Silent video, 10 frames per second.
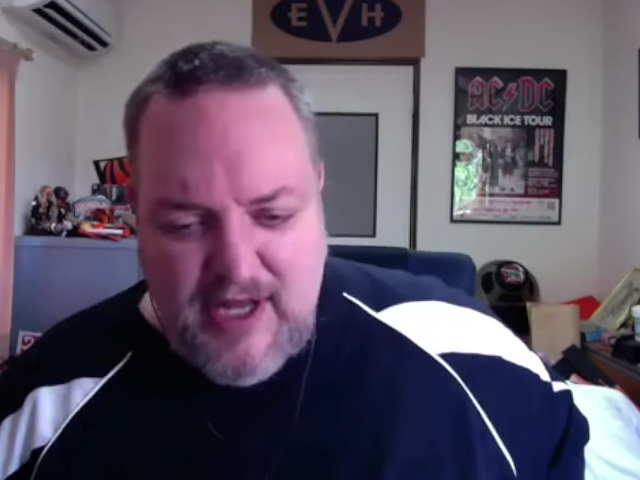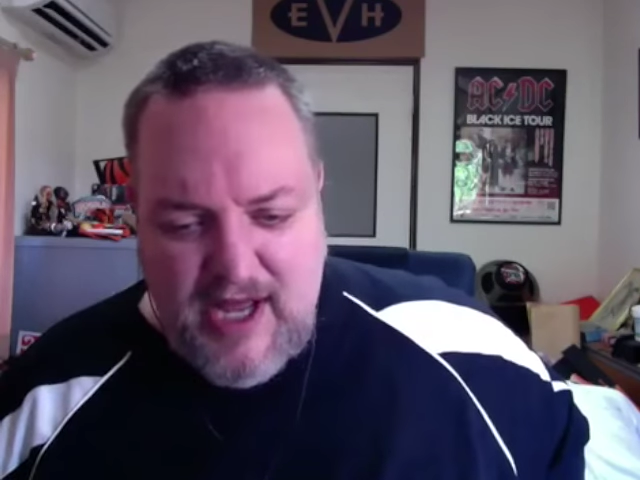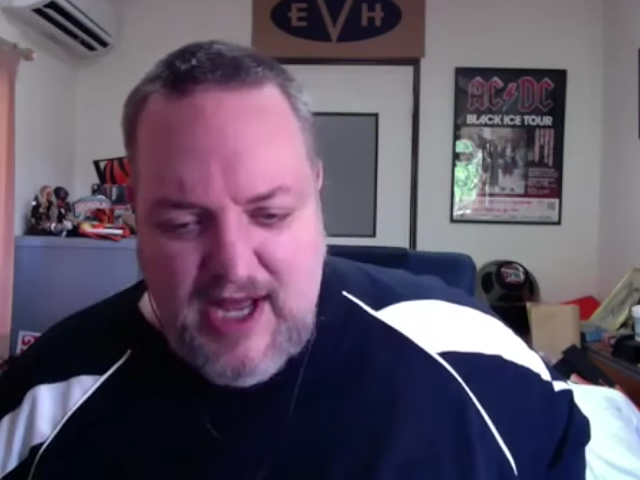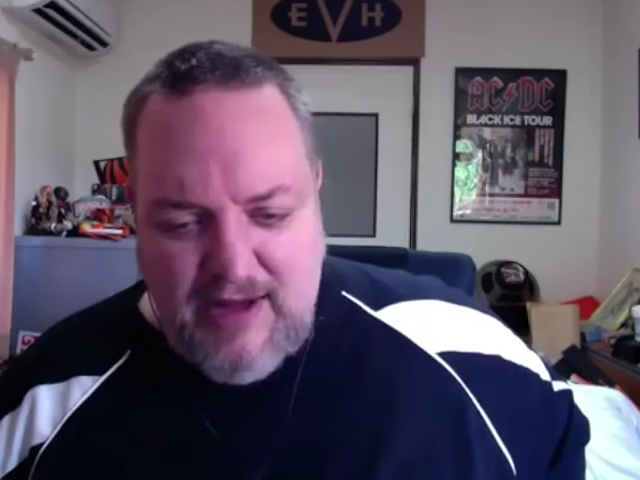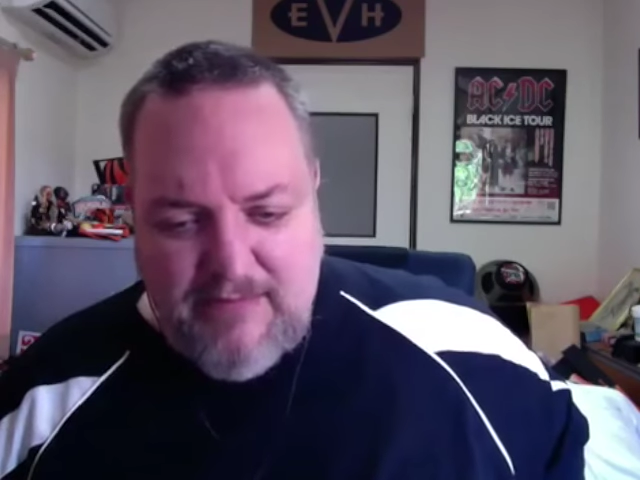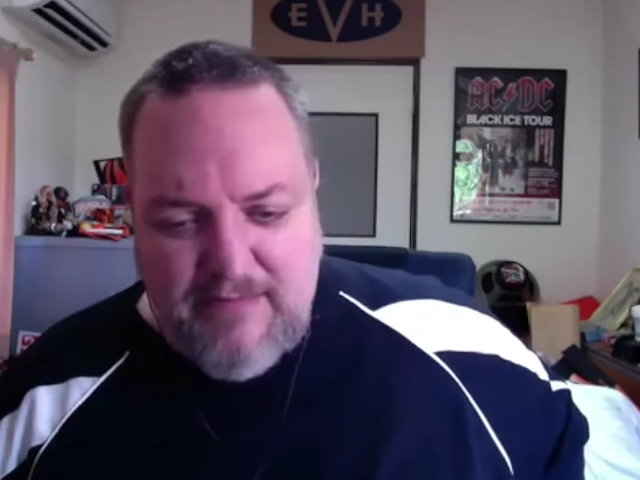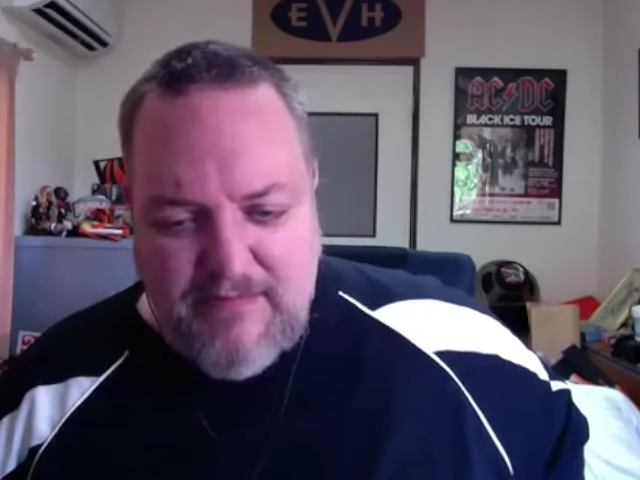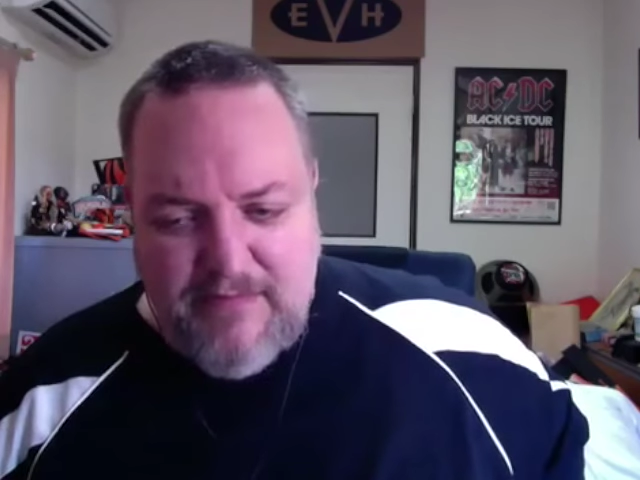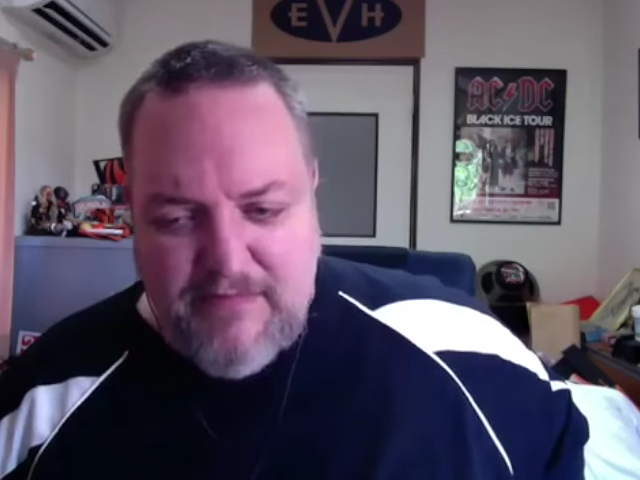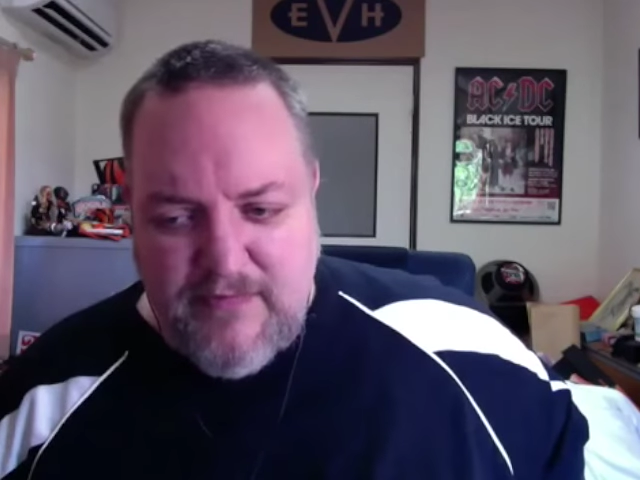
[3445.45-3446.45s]
Um,
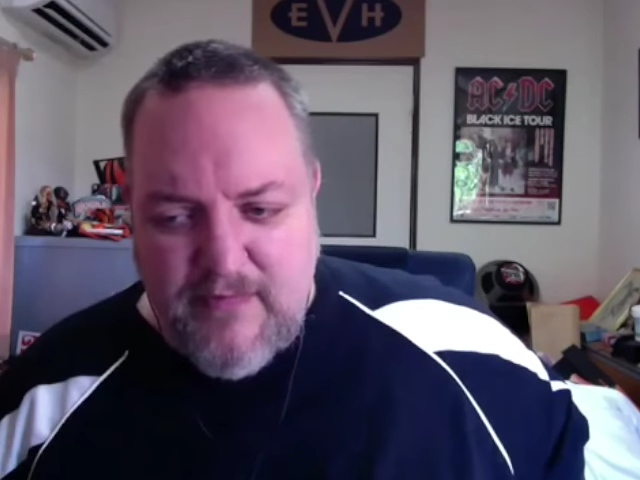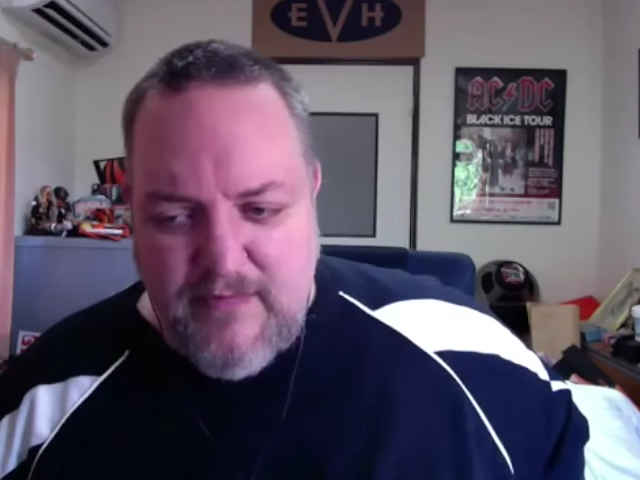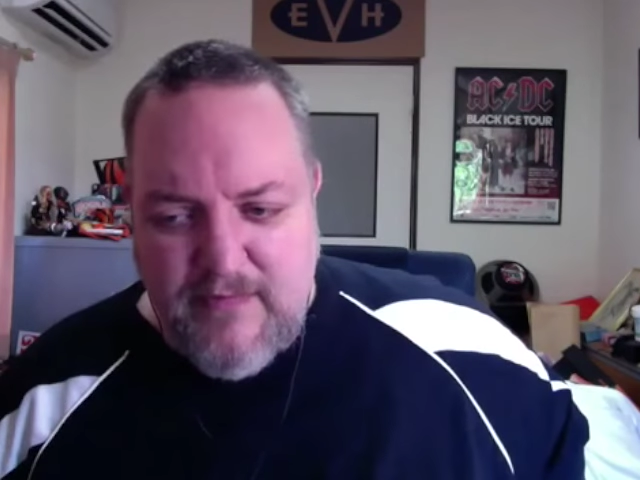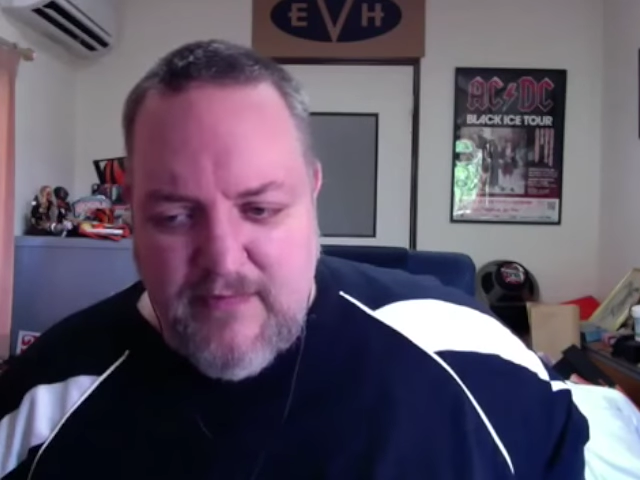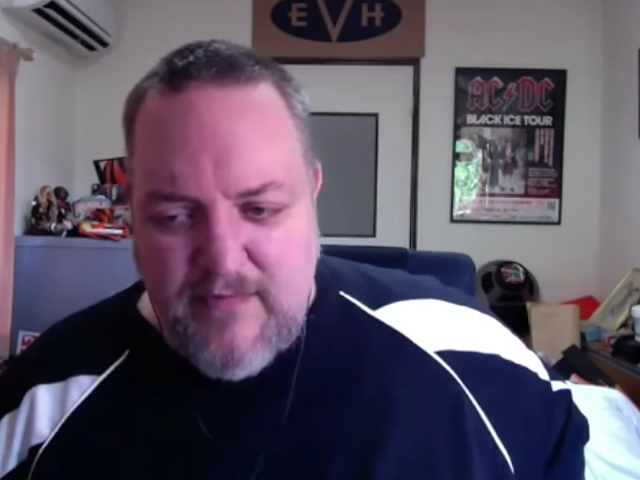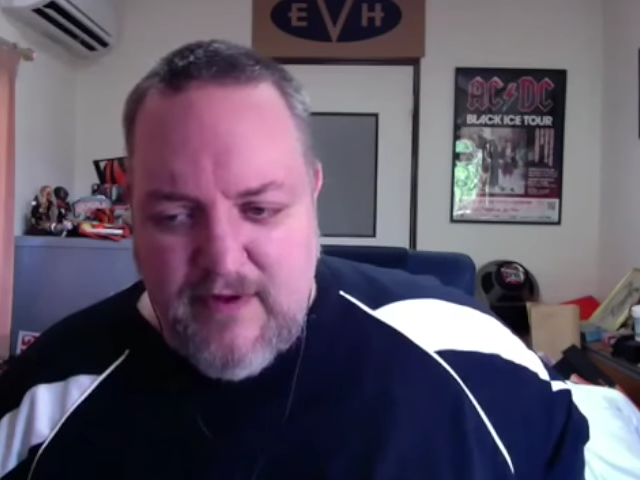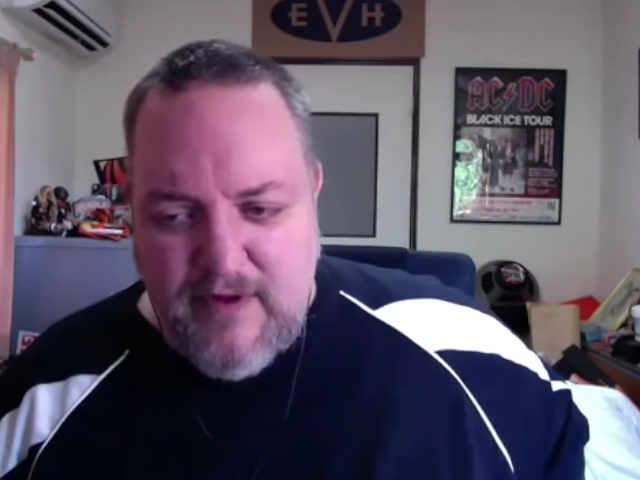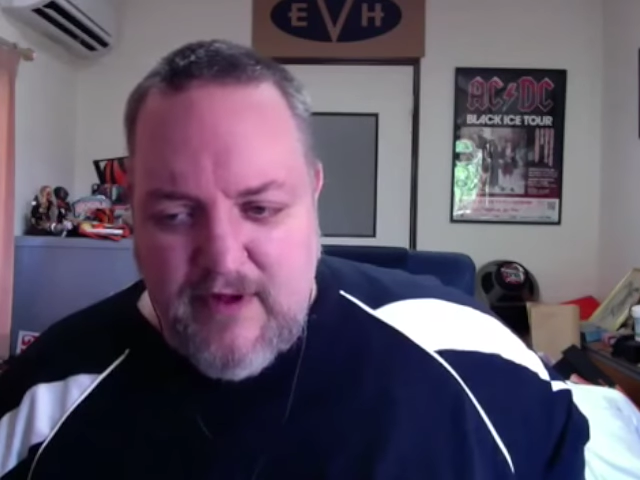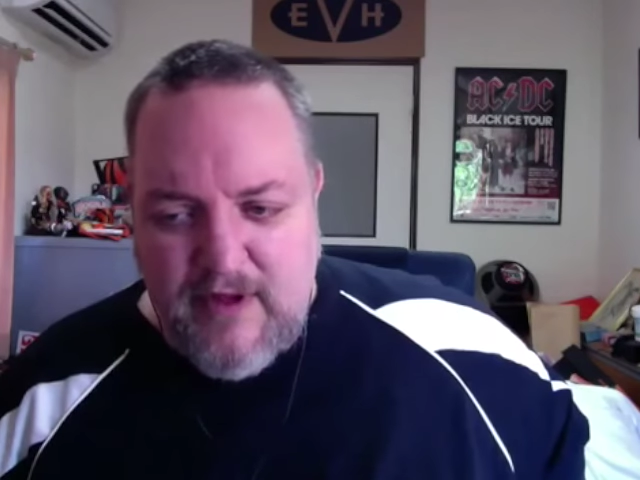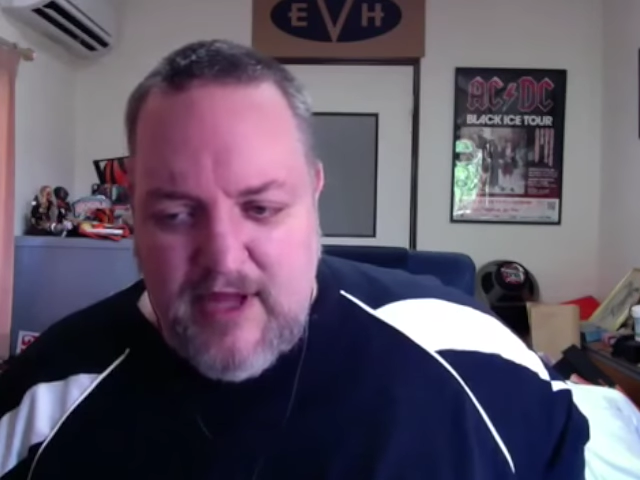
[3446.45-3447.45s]
mm-hmm.
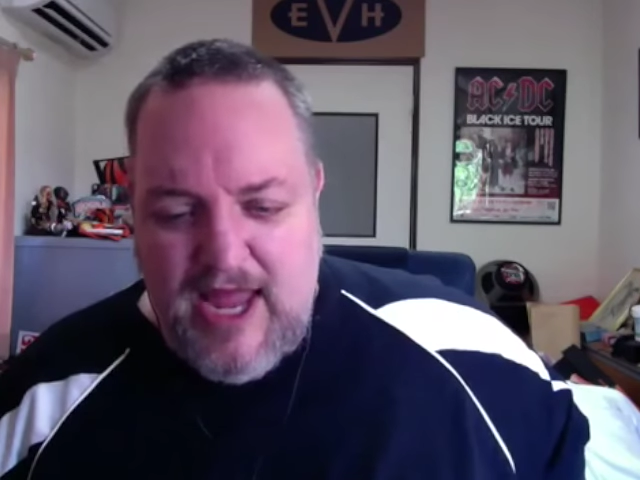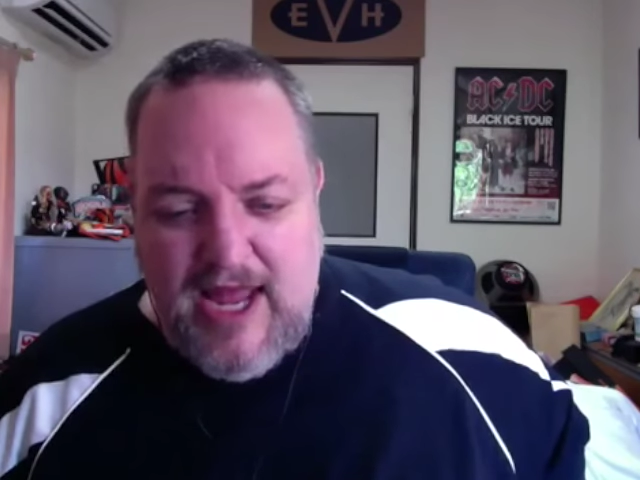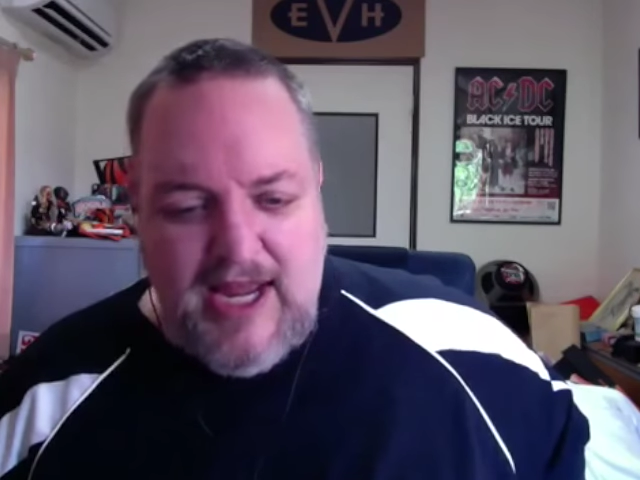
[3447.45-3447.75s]
And